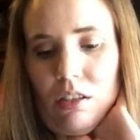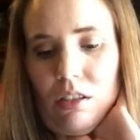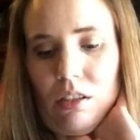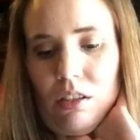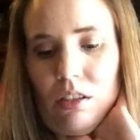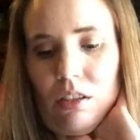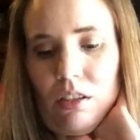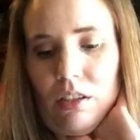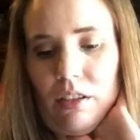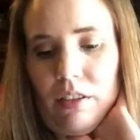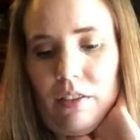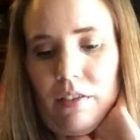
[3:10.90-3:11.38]

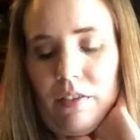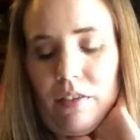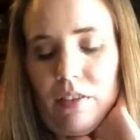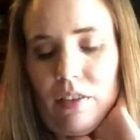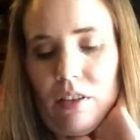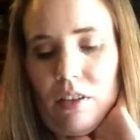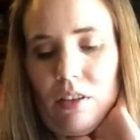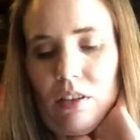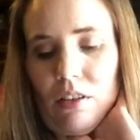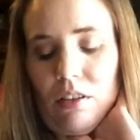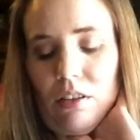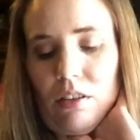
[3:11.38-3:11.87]
I've,
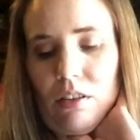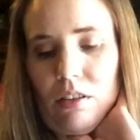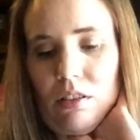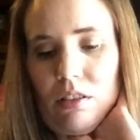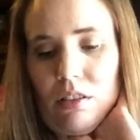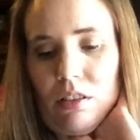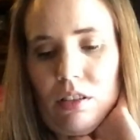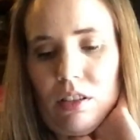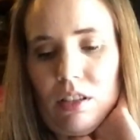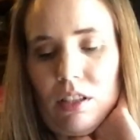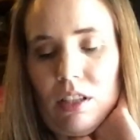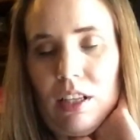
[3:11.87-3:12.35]

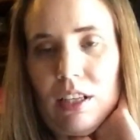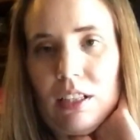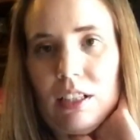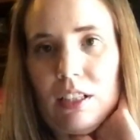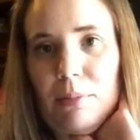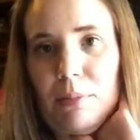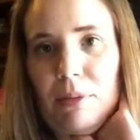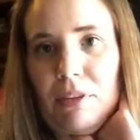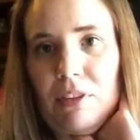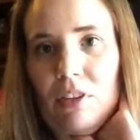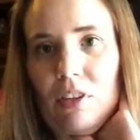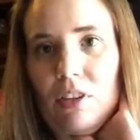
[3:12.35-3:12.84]
since the last
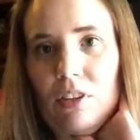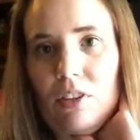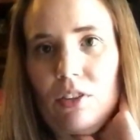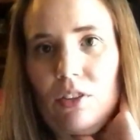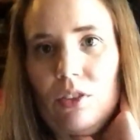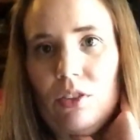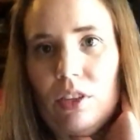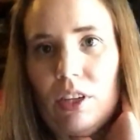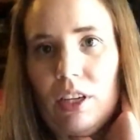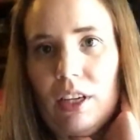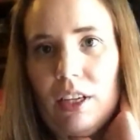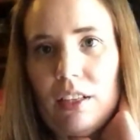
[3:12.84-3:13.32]
time I talked to
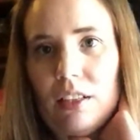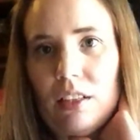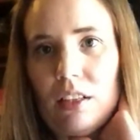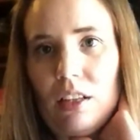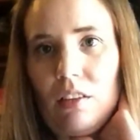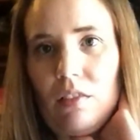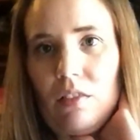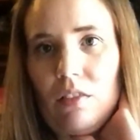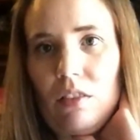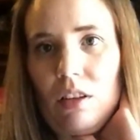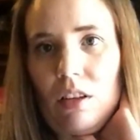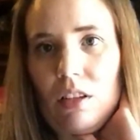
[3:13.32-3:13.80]
you guys,
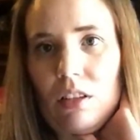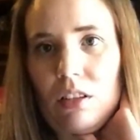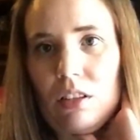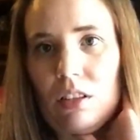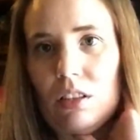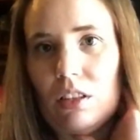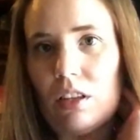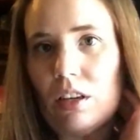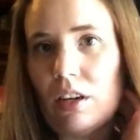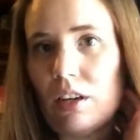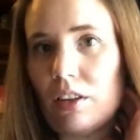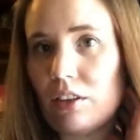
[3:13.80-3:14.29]
I've lost
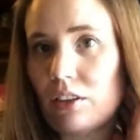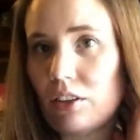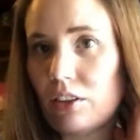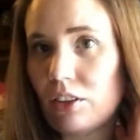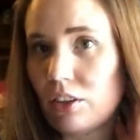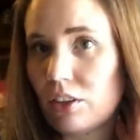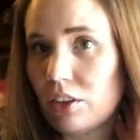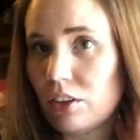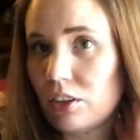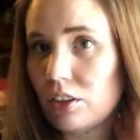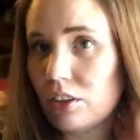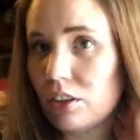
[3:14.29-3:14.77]

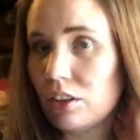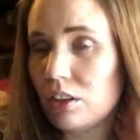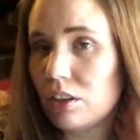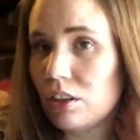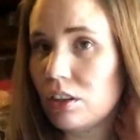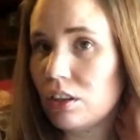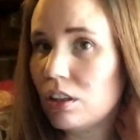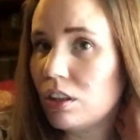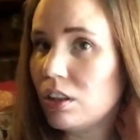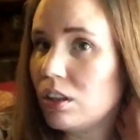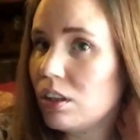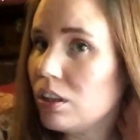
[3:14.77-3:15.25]
another,
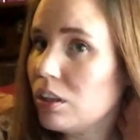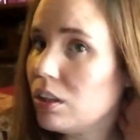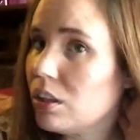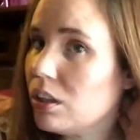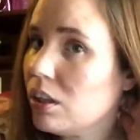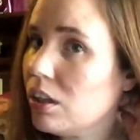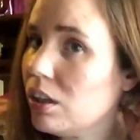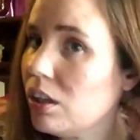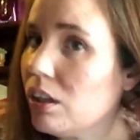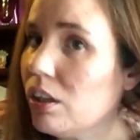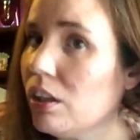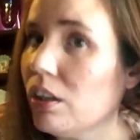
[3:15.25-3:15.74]

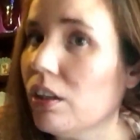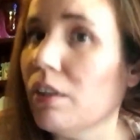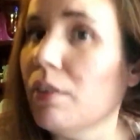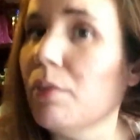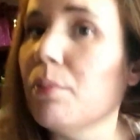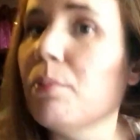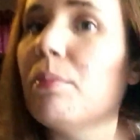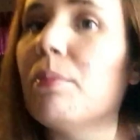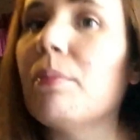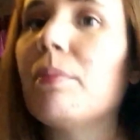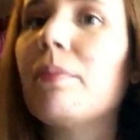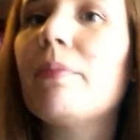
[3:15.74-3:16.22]

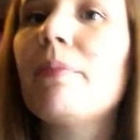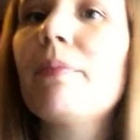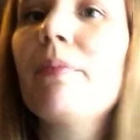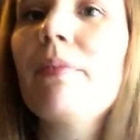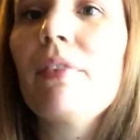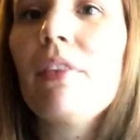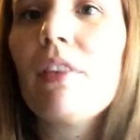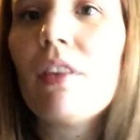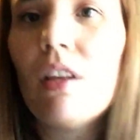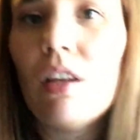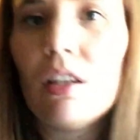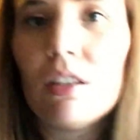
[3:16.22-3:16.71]
um,
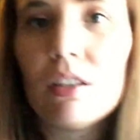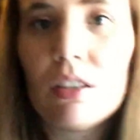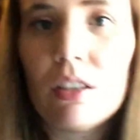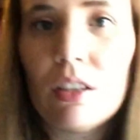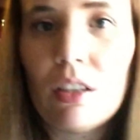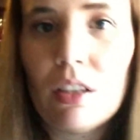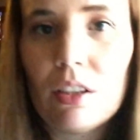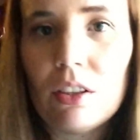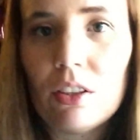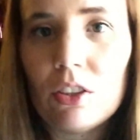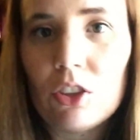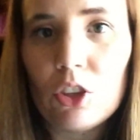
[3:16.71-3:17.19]
lost
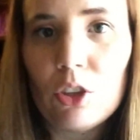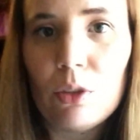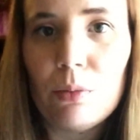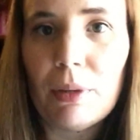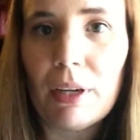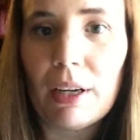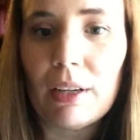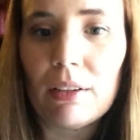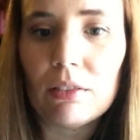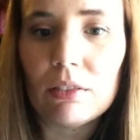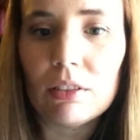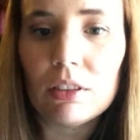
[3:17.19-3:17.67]
another two
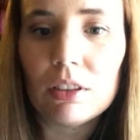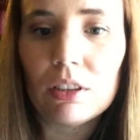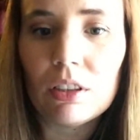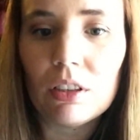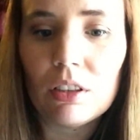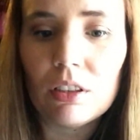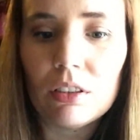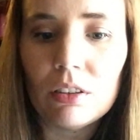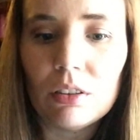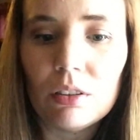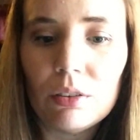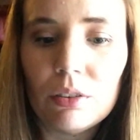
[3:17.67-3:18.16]
pounds,
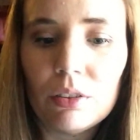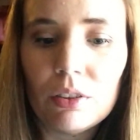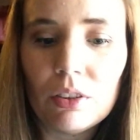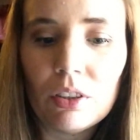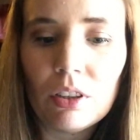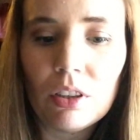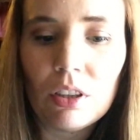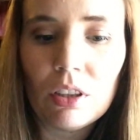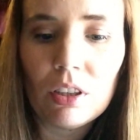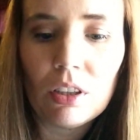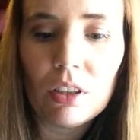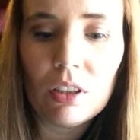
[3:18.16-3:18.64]
so
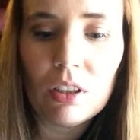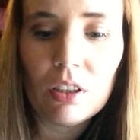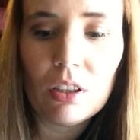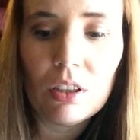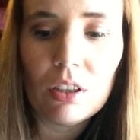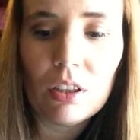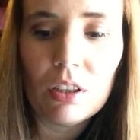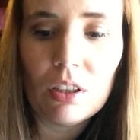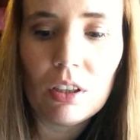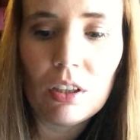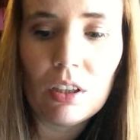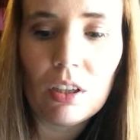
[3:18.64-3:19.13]

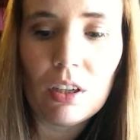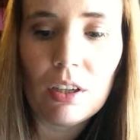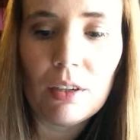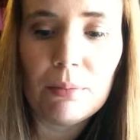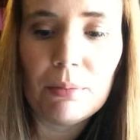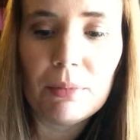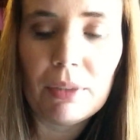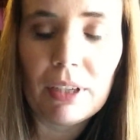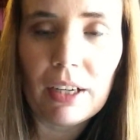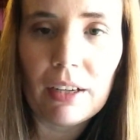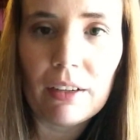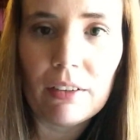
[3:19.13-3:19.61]

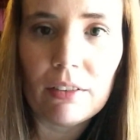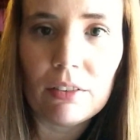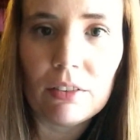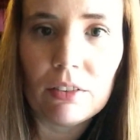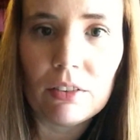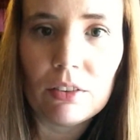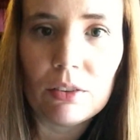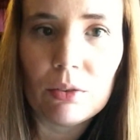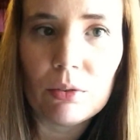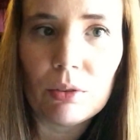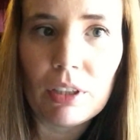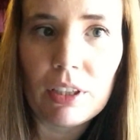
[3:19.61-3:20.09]
I'm
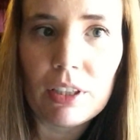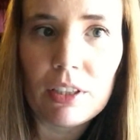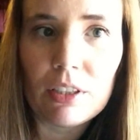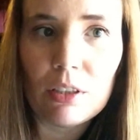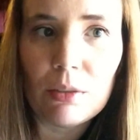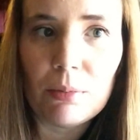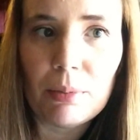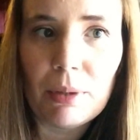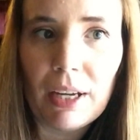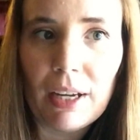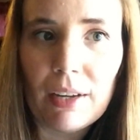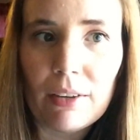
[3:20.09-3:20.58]
down
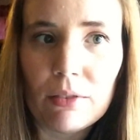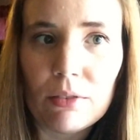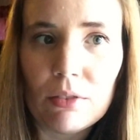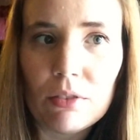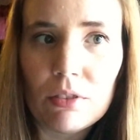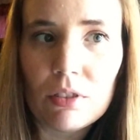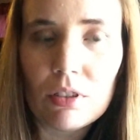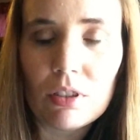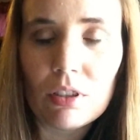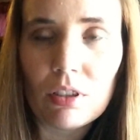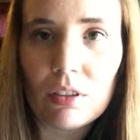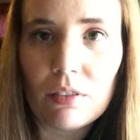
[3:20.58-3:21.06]
22
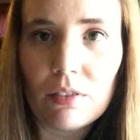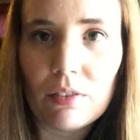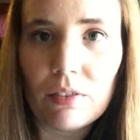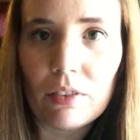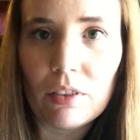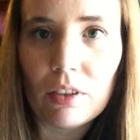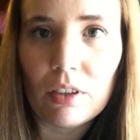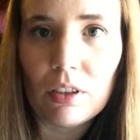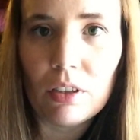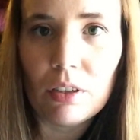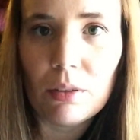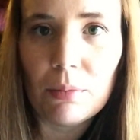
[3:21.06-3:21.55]
pounds
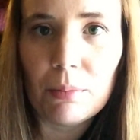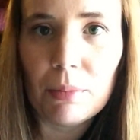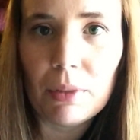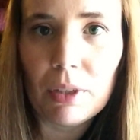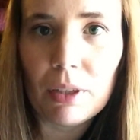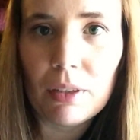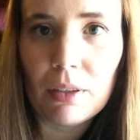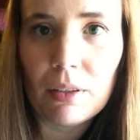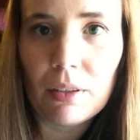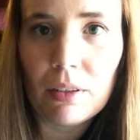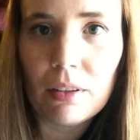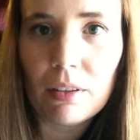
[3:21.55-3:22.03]
from
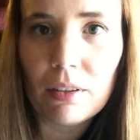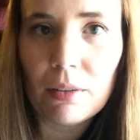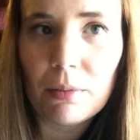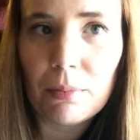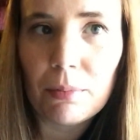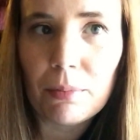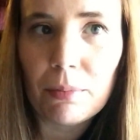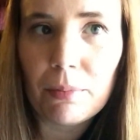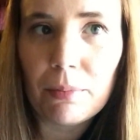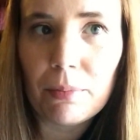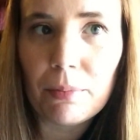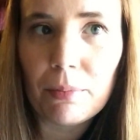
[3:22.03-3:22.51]

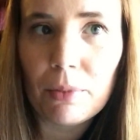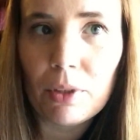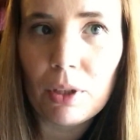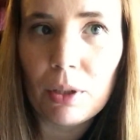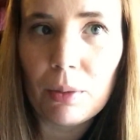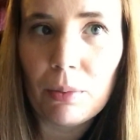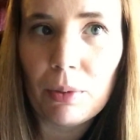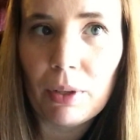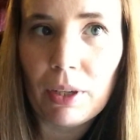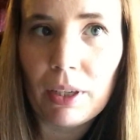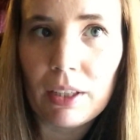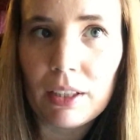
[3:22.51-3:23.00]

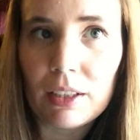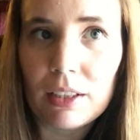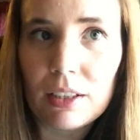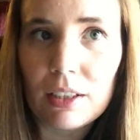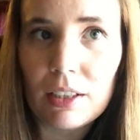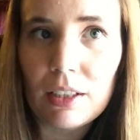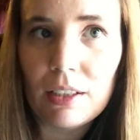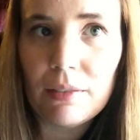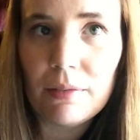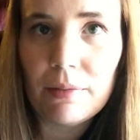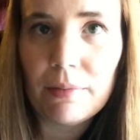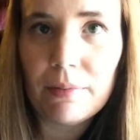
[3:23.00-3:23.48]

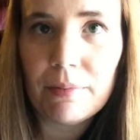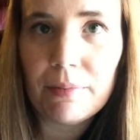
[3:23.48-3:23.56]
pre-pregnancy.